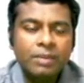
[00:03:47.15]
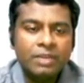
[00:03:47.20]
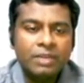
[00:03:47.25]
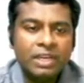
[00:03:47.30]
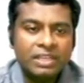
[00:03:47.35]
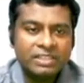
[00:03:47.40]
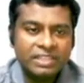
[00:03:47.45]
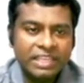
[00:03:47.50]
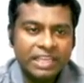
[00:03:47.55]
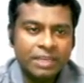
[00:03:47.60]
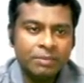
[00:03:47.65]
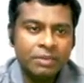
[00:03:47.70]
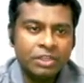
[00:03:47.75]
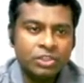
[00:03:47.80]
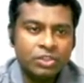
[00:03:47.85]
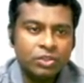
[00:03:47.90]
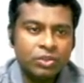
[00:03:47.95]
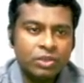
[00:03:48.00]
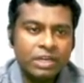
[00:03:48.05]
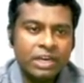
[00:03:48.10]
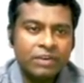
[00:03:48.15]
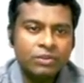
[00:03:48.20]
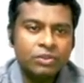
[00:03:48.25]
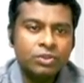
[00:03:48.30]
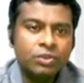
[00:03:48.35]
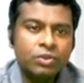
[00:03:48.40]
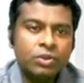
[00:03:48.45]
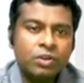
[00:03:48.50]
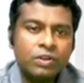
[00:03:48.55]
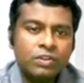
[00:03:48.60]
Because element 2 have
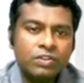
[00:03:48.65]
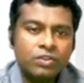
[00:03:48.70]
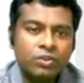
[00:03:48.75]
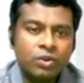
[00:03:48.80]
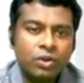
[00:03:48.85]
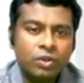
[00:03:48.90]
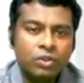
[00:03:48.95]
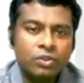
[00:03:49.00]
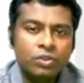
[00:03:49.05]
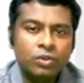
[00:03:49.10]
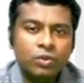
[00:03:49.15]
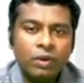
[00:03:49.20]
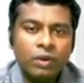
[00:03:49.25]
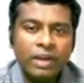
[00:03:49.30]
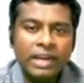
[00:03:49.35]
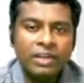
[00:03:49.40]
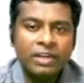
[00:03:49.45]
two nodes, node 2 and